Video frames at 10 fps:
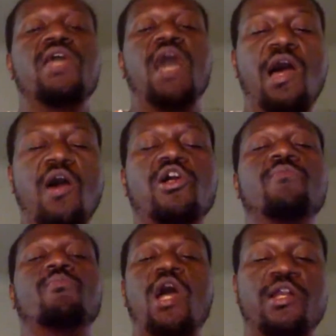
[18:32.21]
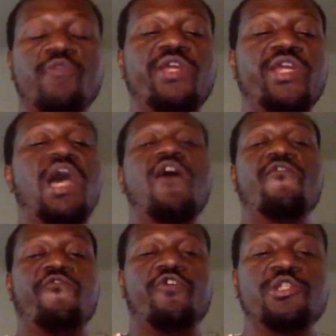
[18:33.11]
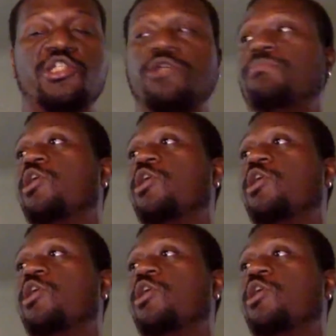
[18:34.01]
our camaraderie, our friendship,